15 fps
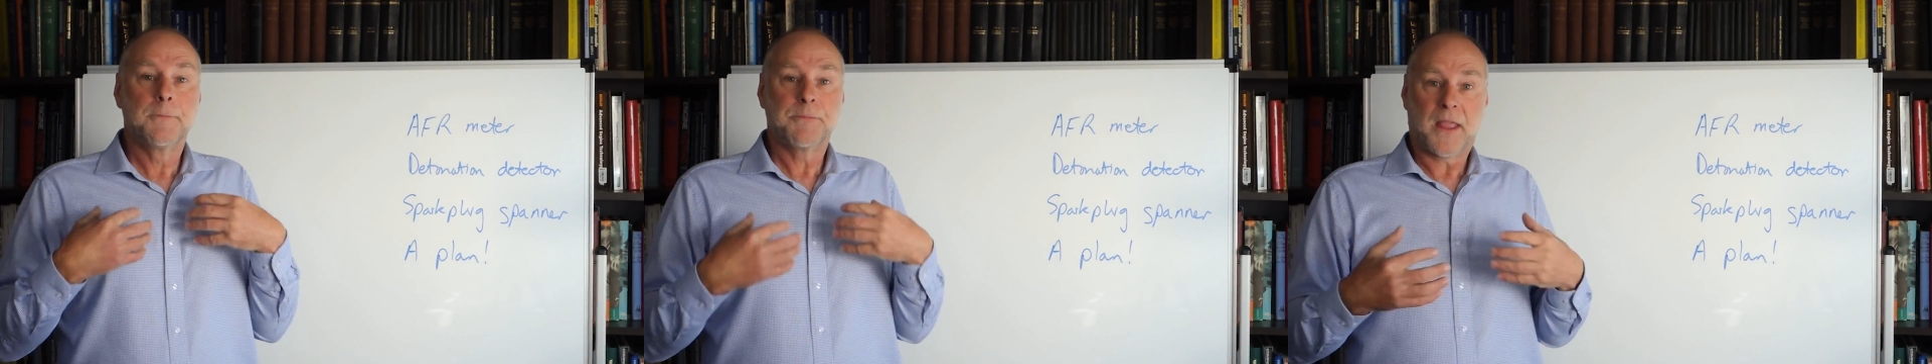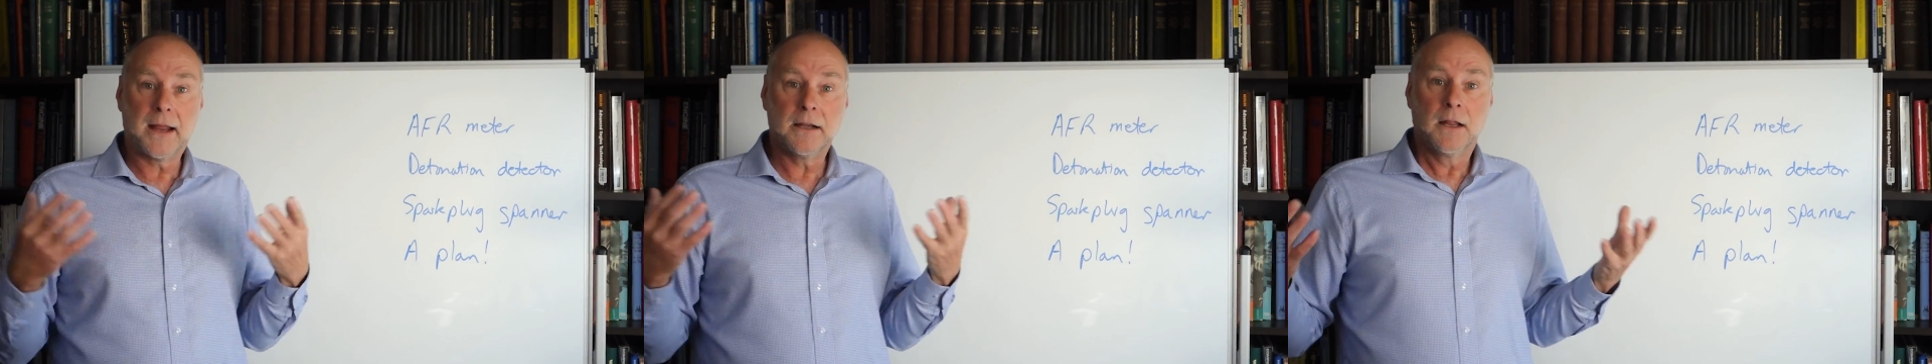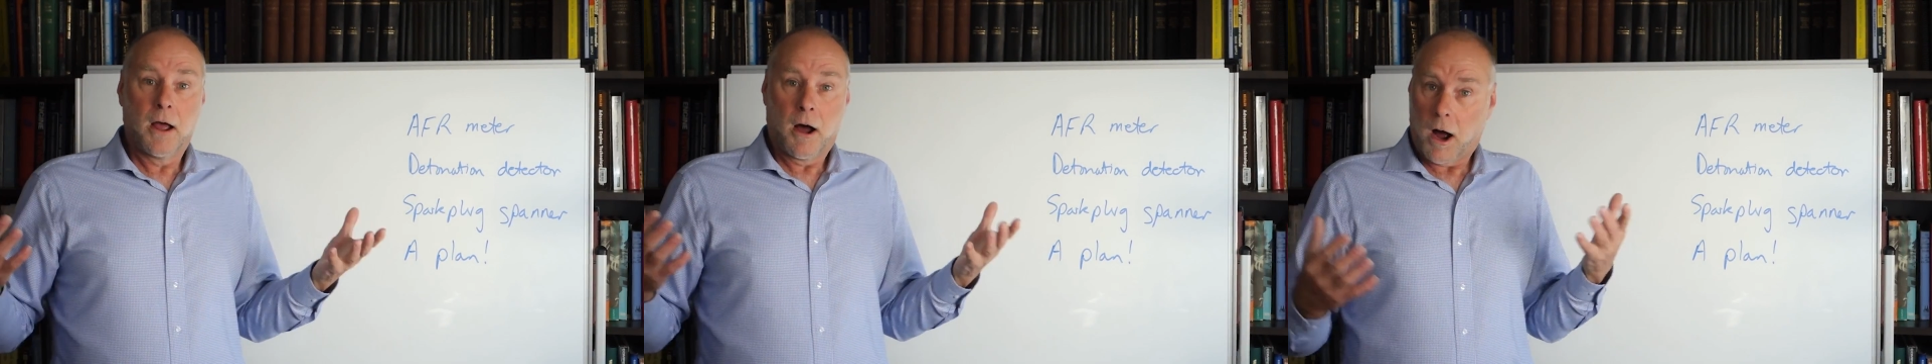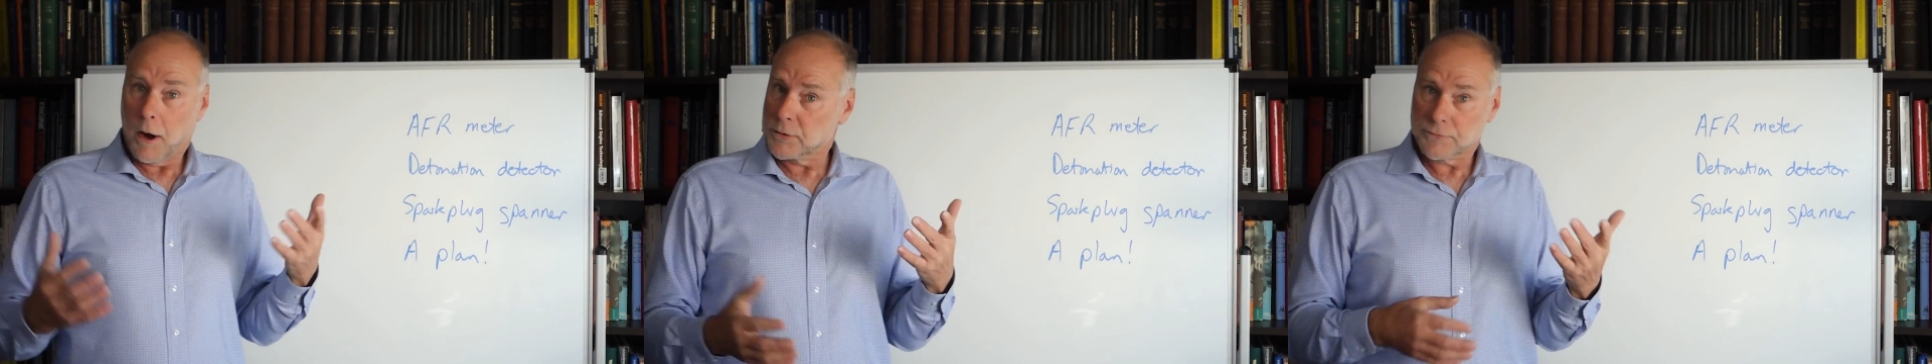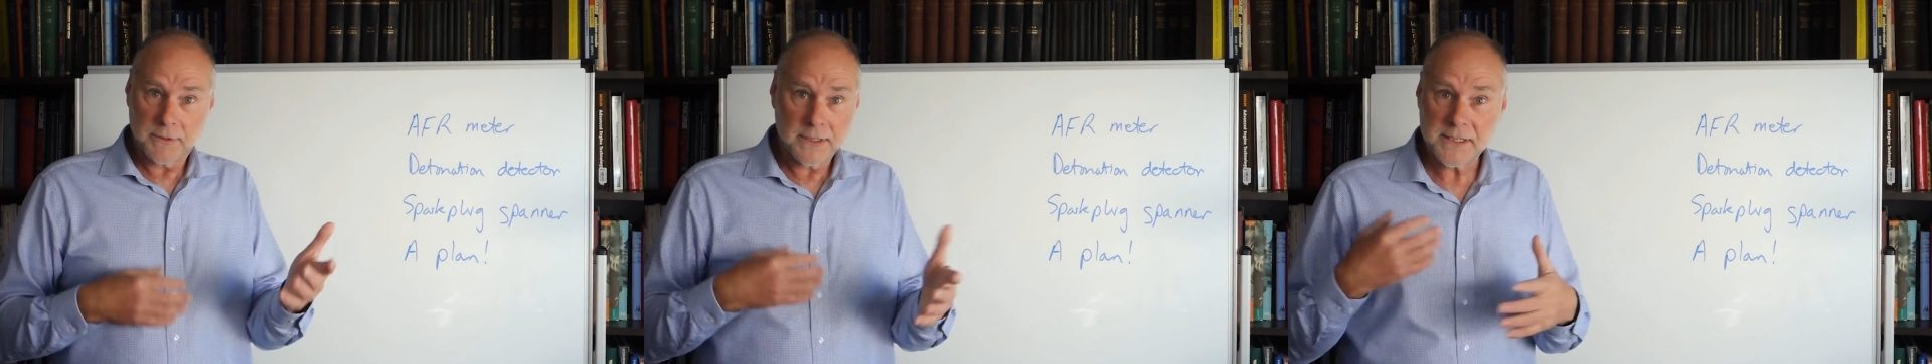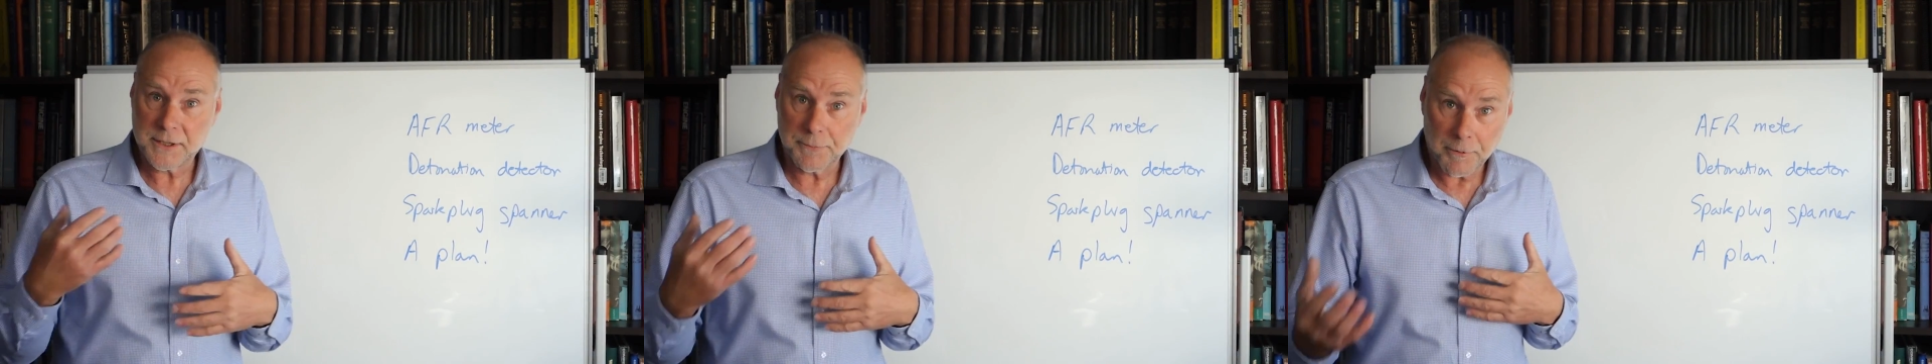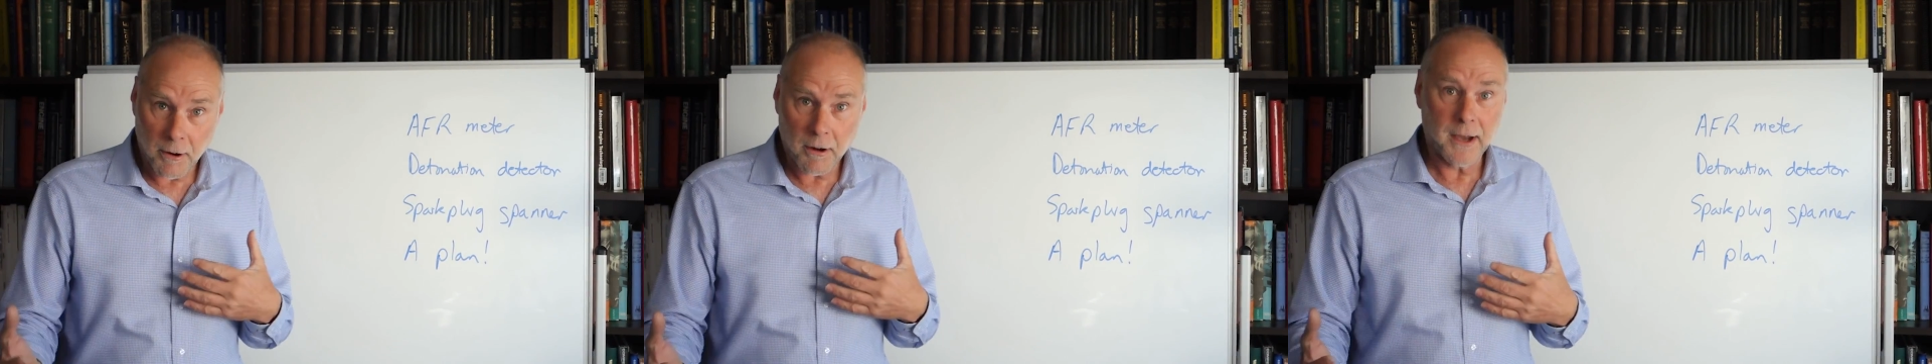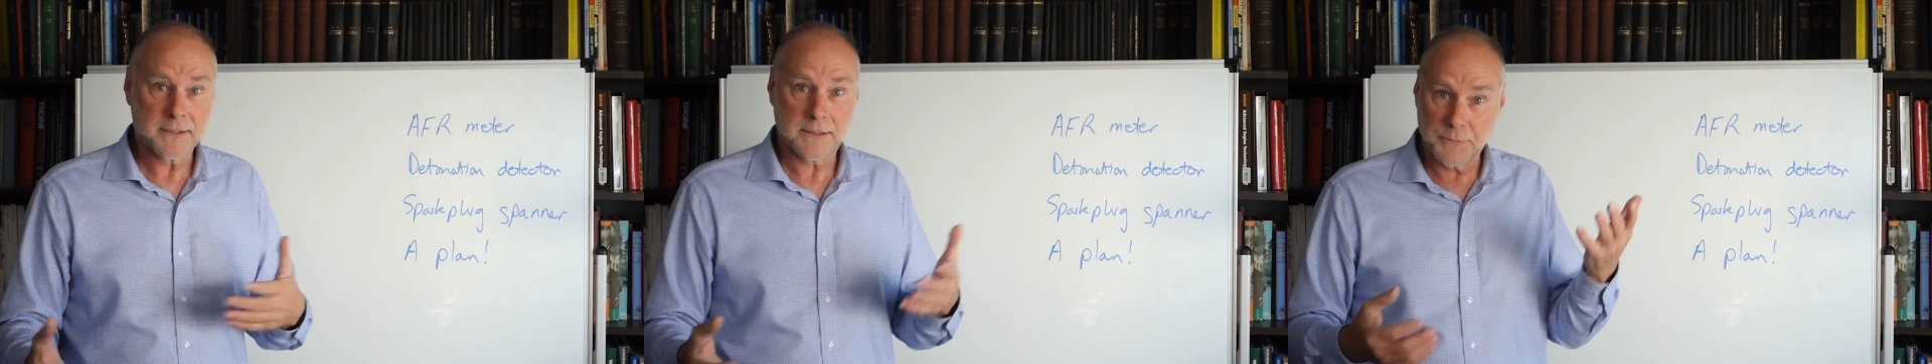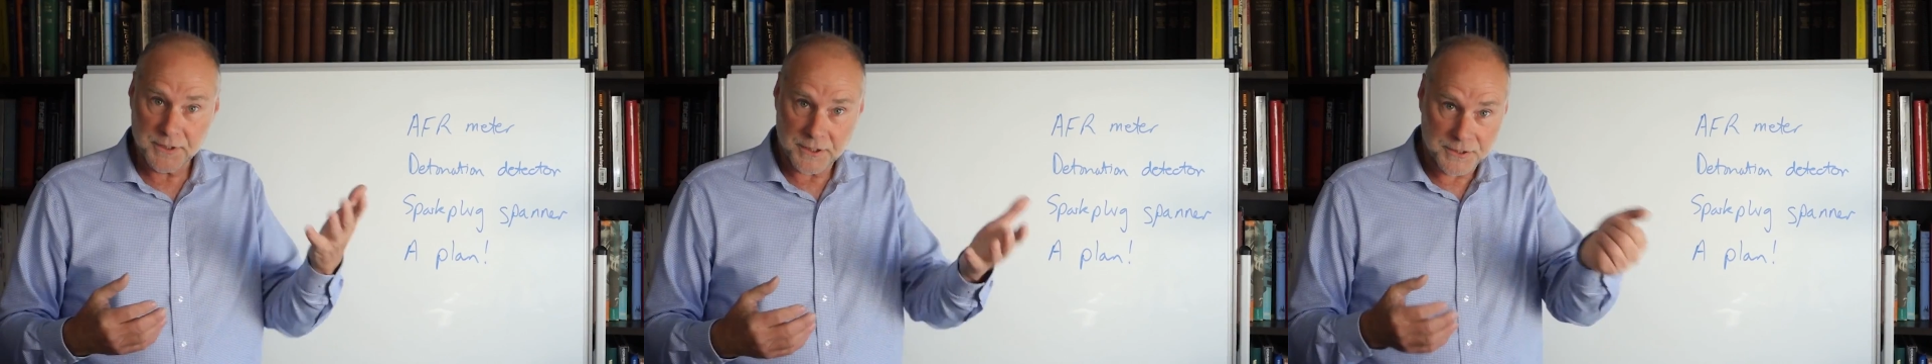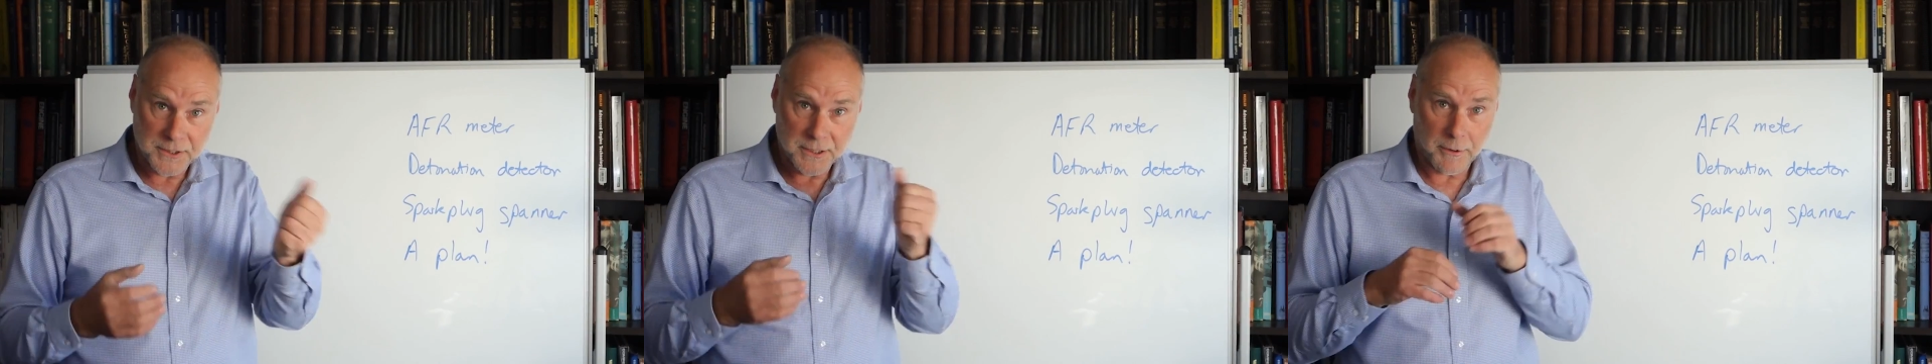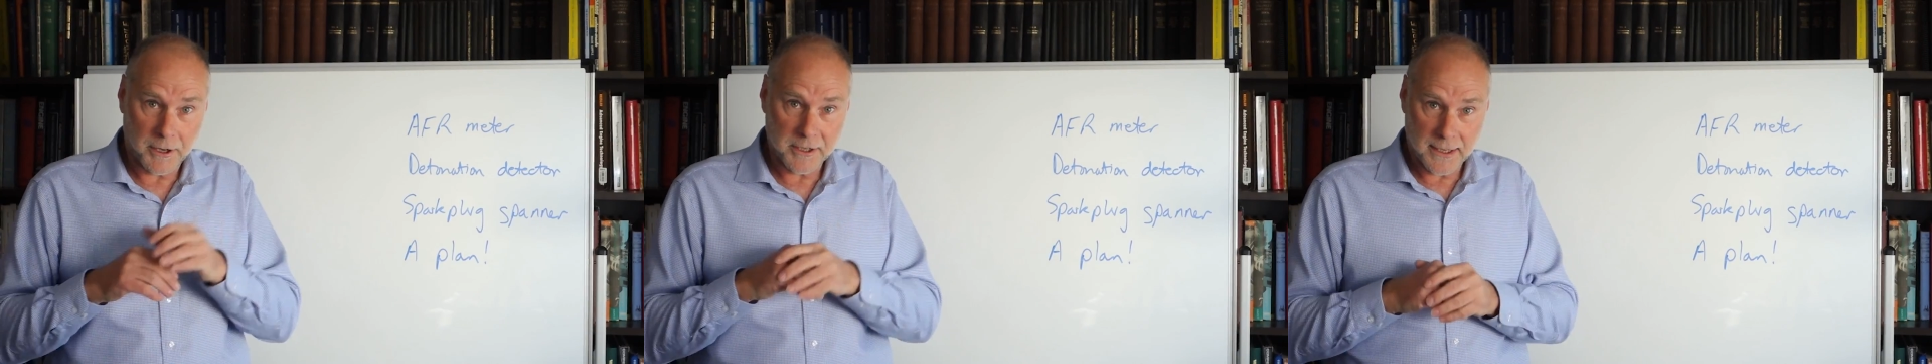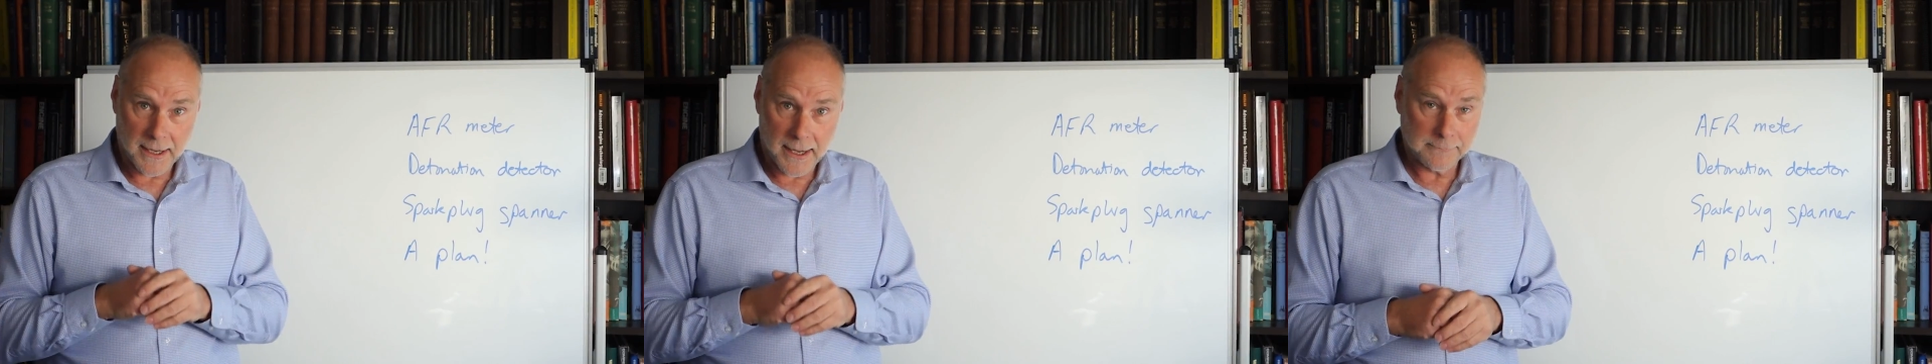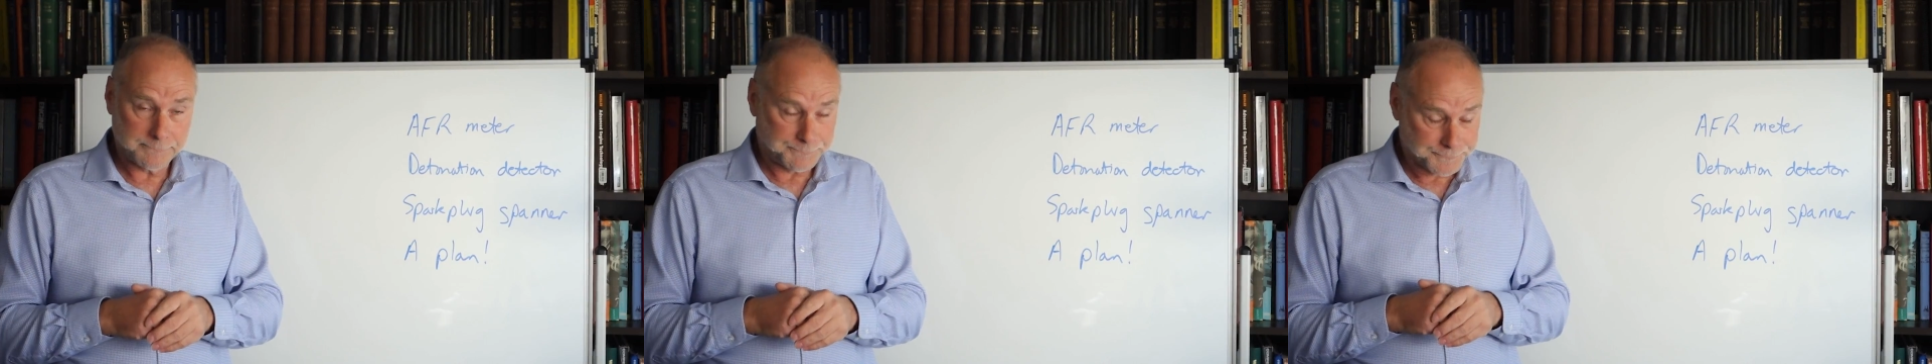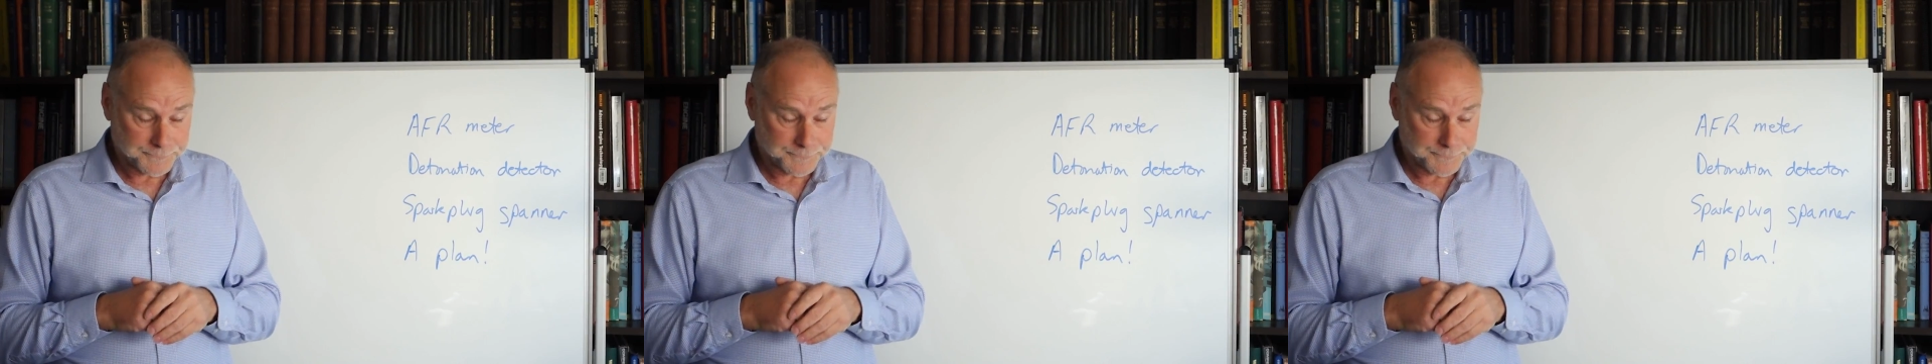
And I was really surprised. It was a turbo car,